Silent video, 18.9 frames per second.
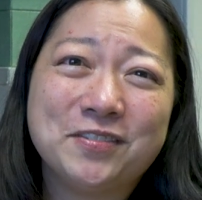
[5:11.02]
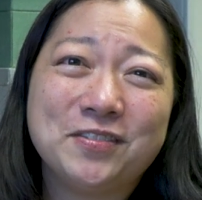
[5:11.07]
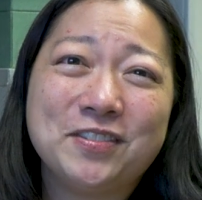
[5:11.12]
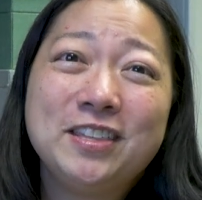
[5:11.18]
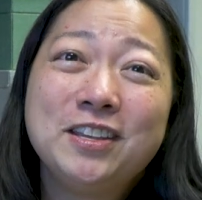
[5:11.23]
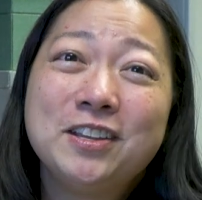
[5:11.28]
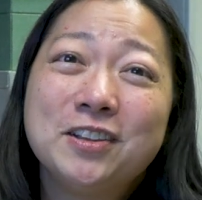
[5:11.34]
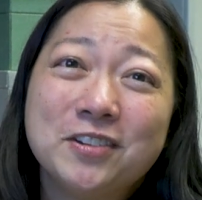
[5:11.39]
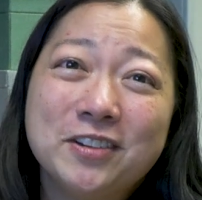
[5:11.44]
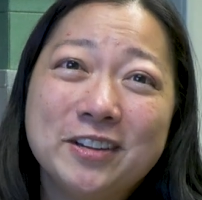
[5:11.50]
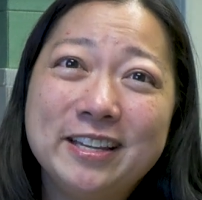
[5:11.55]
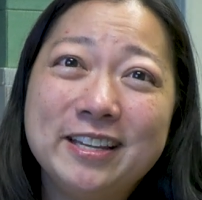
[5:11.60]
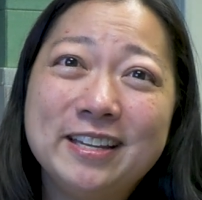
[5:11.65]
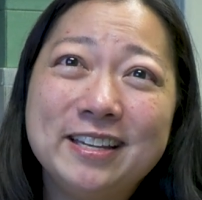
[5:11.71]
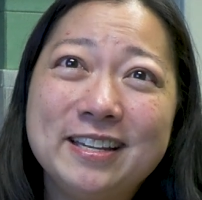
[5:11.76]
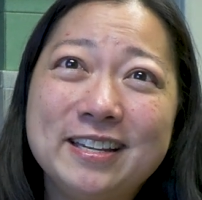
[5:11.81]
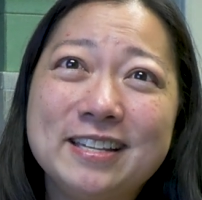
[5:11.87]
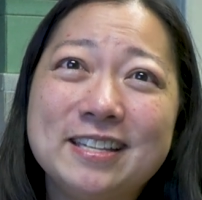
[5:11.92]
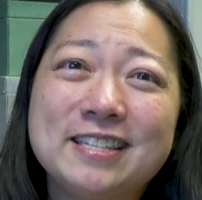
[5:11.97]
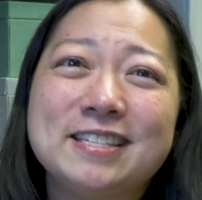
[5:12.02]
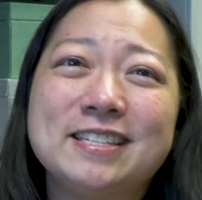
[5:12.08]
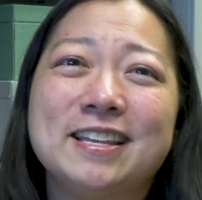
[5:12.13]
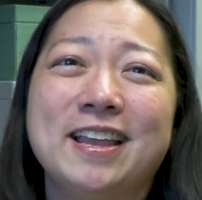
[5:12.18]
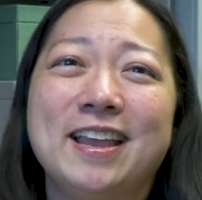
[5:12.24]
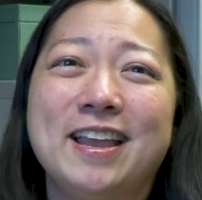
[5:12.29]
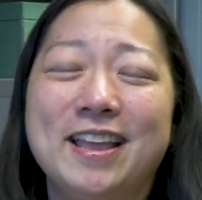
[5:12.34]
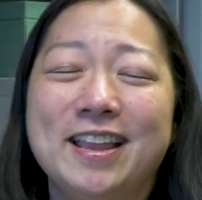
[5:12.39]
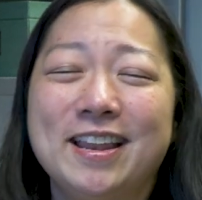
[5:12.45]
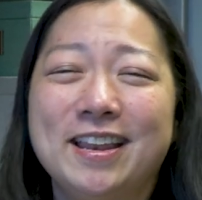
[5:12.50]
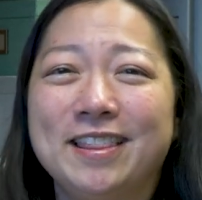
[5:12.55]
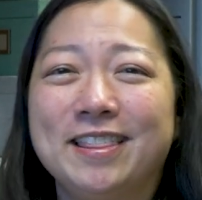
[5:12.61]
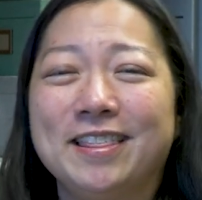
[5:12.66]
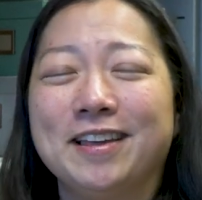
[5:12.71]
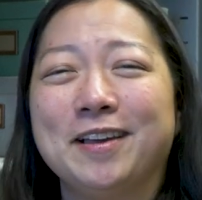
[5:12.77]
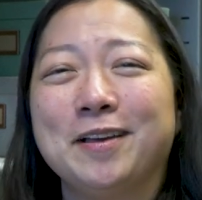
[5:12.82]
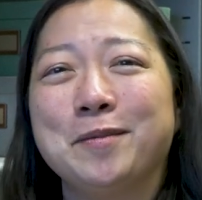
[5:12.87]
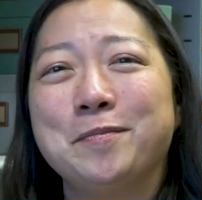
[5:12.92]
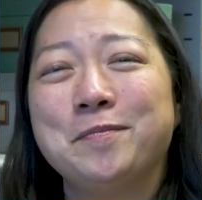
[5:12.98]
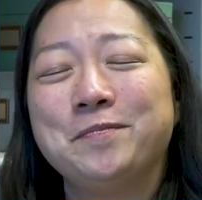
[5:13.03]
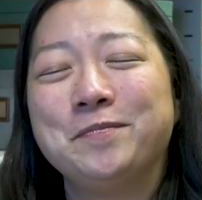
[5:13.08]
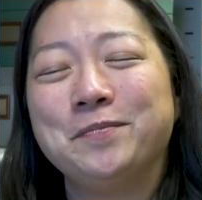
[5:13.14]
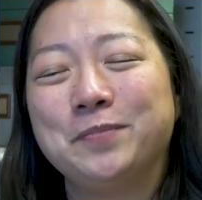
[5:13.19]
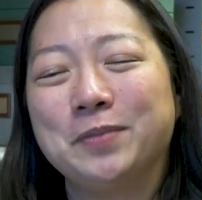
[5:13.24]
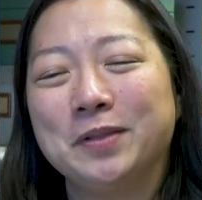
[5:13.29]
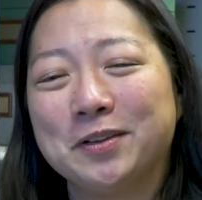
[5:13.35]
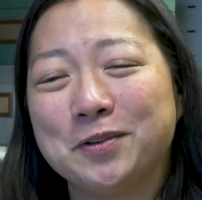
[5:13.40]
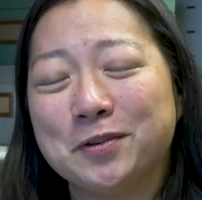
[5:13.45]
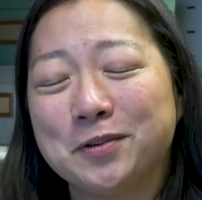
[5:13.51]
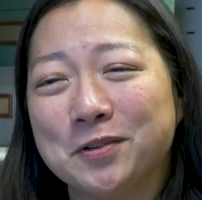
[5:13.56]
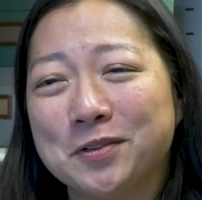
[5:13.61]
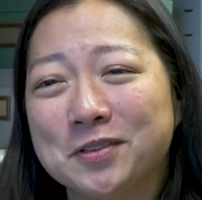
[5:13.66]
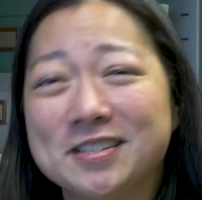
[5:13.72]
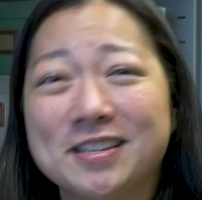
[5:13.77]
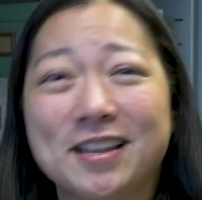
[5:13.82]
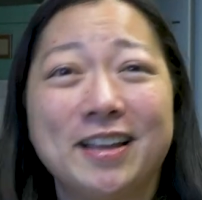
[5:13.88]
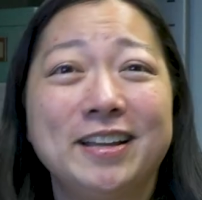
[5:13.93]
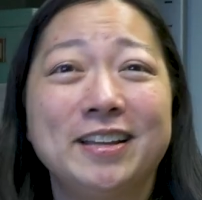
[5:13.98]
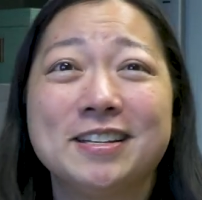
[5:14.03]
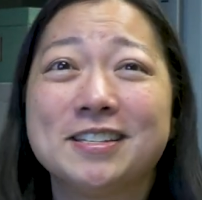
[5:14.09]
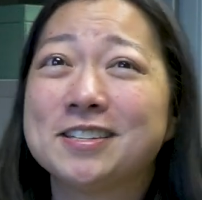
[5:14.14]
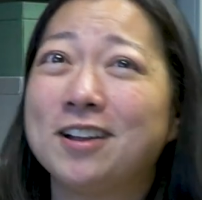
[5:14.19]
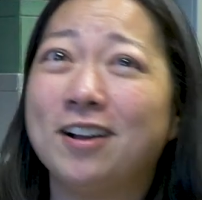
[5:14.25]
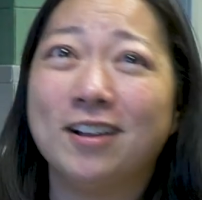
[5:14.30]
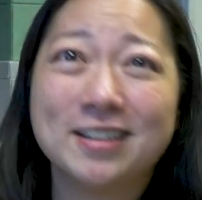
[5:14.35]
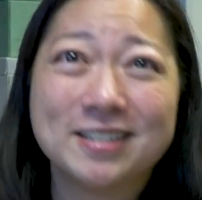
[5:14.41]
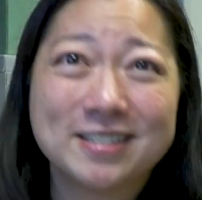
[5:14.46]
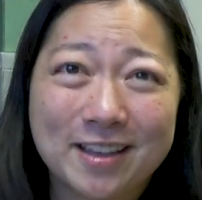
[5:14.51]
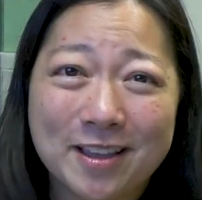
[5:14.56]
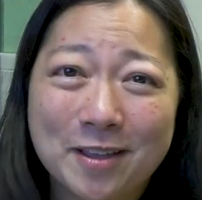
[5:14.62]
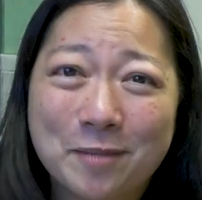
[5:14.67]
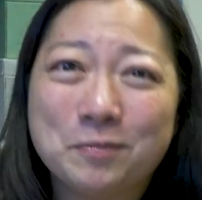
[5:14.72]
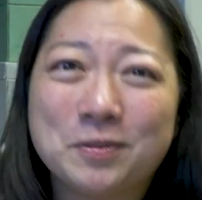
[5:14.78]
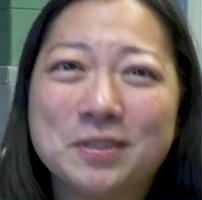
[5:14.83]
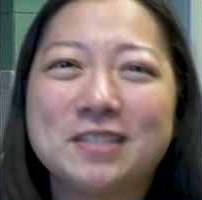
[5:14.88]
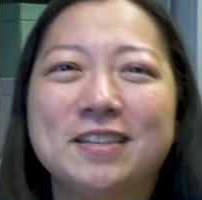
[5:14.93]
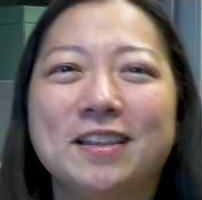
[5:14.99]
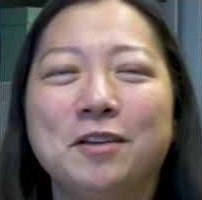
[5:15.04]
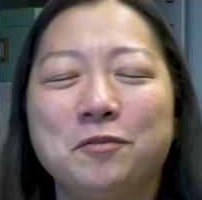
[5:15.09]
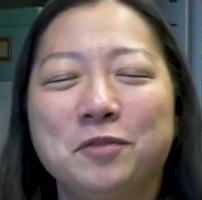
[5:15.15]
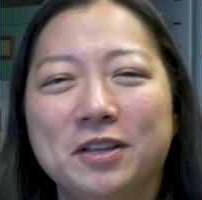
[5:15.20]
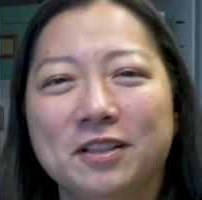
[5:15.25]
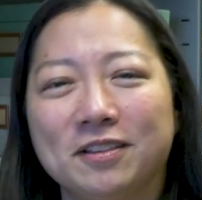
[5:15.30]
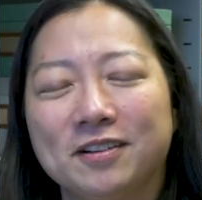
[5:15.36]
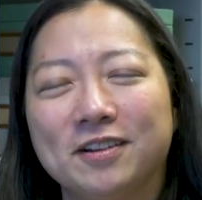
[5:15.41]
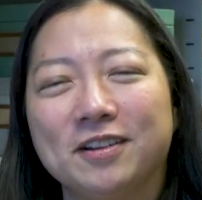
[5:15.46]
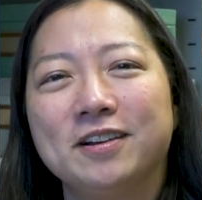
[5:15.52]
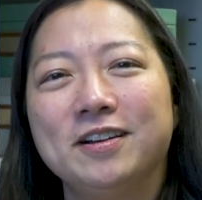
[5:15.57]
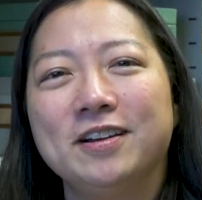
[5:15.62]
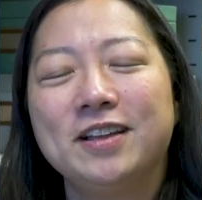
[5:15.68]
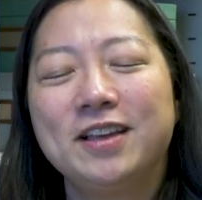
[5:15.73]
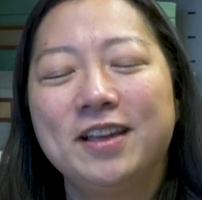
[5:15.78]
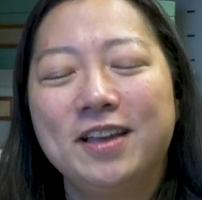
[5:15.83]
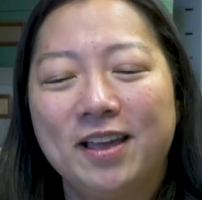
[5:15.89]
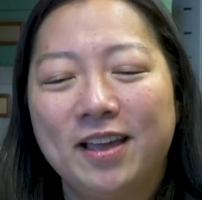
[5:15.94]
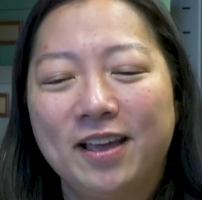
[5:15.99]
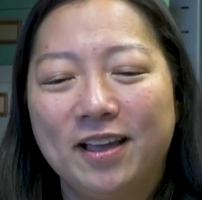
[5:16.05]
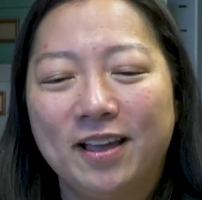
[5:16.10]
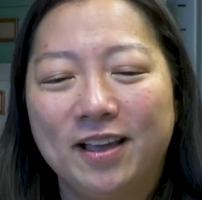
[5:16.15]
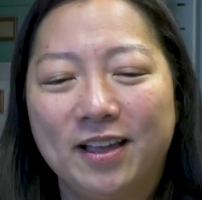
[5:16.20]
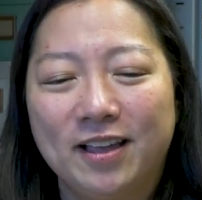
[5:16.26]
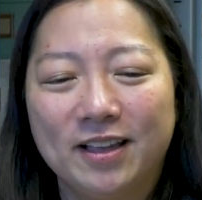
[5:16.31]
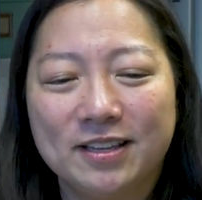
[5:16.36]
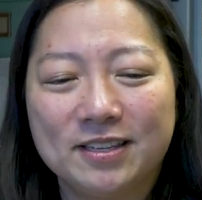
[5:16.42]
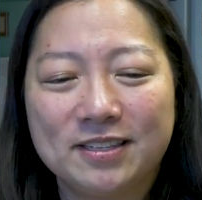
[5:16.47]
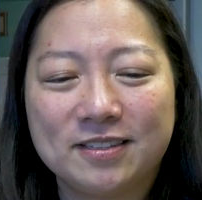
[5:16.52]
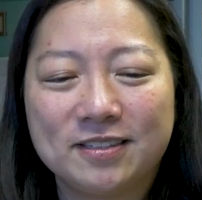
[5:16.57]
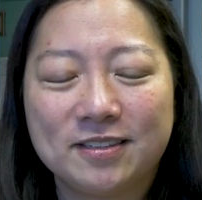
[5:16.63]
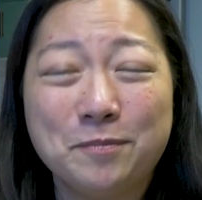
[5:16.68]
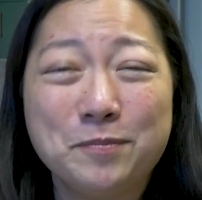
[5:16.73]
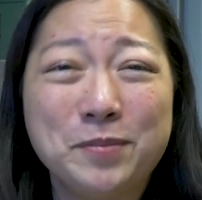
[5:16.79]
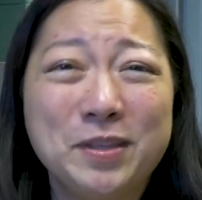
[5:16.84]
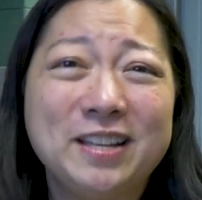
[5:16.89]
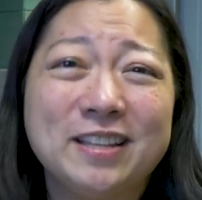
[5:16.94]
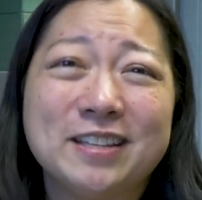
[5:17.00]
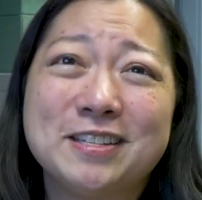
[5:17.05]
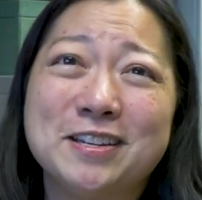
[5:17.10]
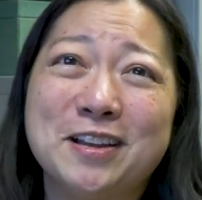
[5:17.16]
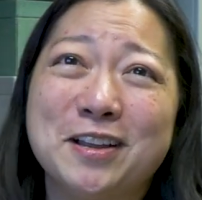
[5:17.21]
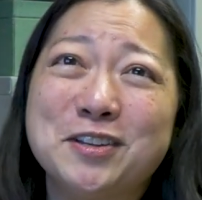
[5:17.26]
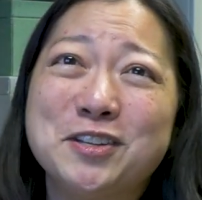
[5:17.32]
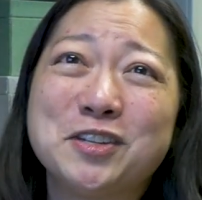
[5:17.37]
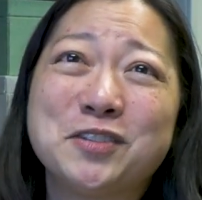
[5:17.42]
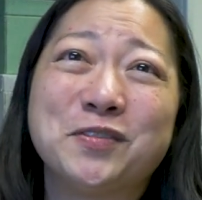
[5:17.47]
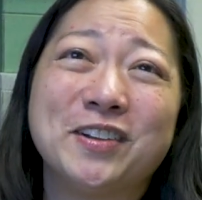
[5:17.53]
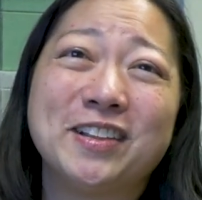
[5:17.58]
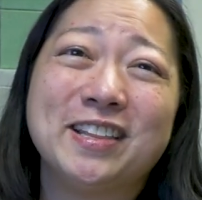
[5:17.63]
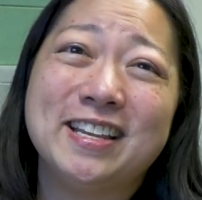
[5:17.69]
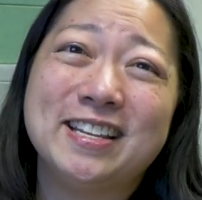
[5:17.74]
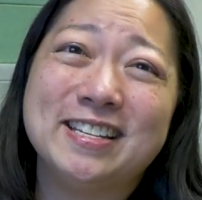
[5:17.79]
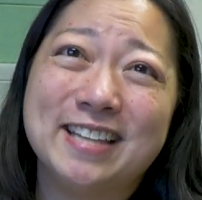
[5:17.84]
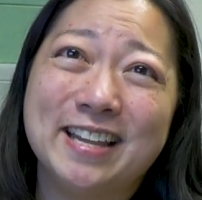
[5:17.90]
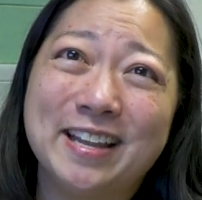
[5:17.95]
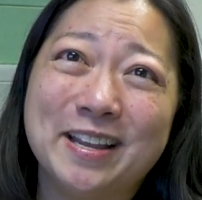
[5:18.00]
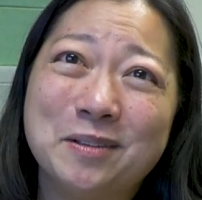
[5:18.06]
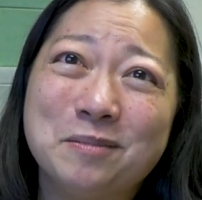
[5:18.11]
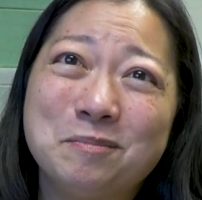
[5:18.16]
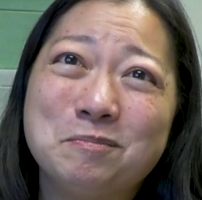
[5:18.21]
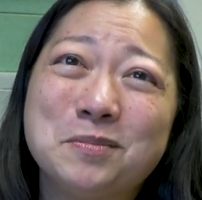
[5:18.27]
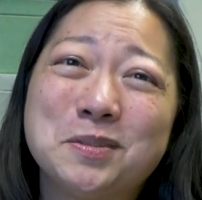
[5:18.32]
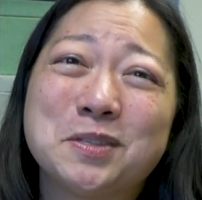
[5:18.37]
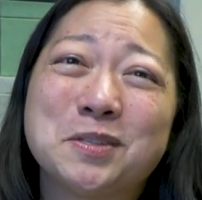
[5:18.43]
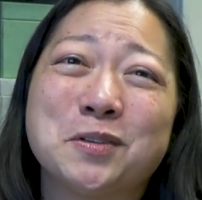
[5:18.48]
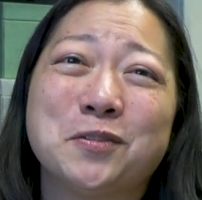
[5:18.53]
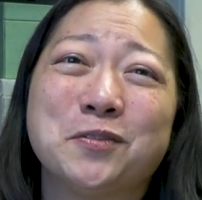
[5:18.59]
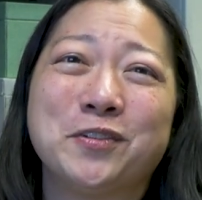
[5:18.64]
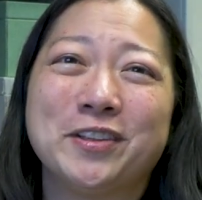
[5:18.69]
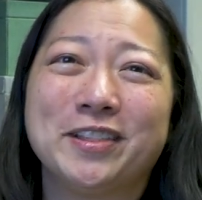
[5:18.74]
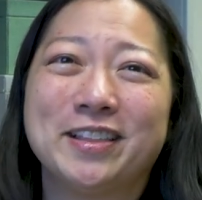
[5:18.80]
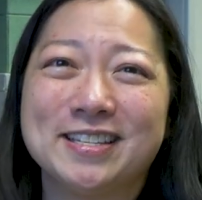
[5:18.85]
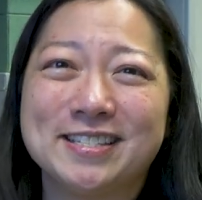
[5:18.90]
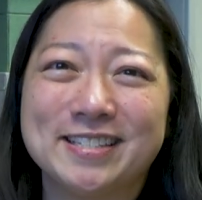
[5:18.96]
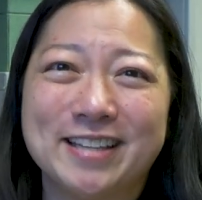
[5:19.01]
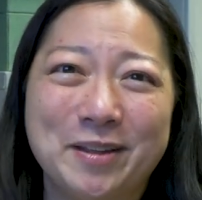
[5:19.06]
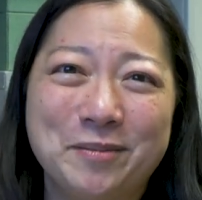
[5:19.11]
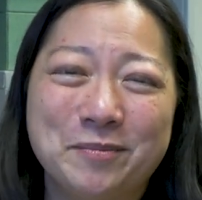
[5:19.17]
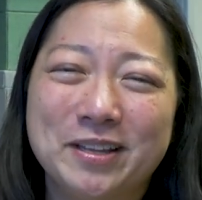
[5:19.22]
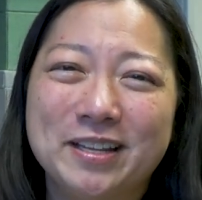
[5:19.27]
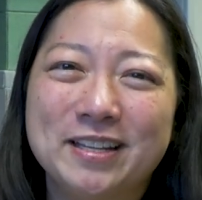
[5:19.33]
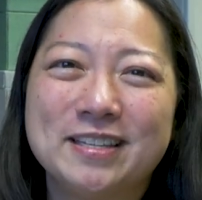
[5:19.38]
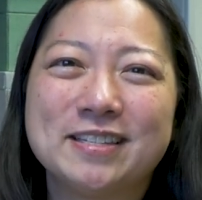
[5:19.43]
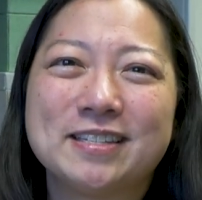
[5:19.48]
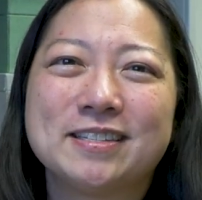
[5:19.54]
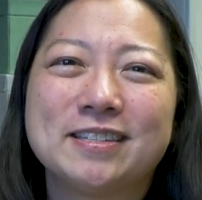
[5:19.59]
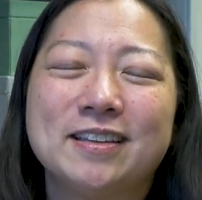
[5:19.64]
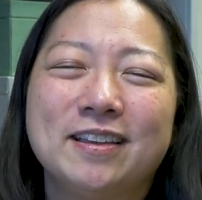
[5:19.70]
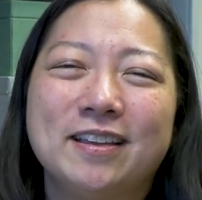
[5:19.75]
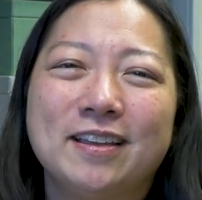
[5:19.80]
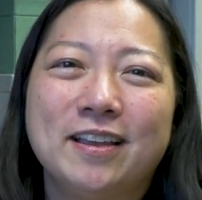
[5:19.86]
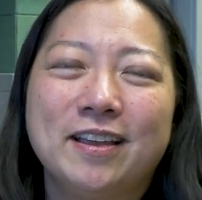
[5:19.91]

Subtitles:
of theories and the political science concepts that we learn as something that's not just for the exams or for the assignments,